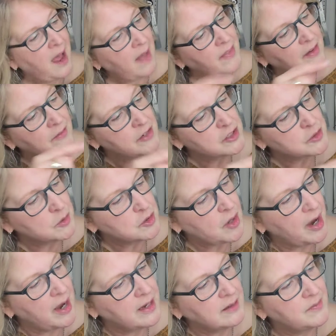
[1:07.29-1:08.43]
and then a visual
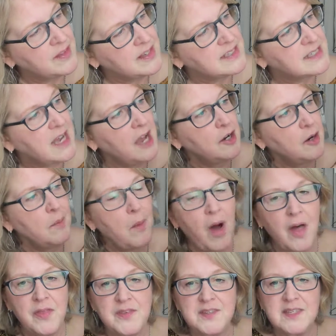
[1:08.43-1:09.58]
triangle of these tiger
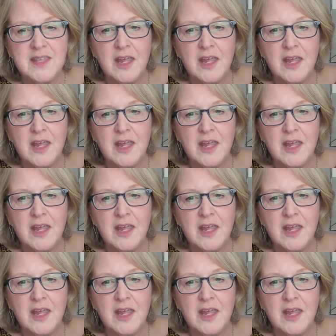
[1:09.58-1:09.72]
moths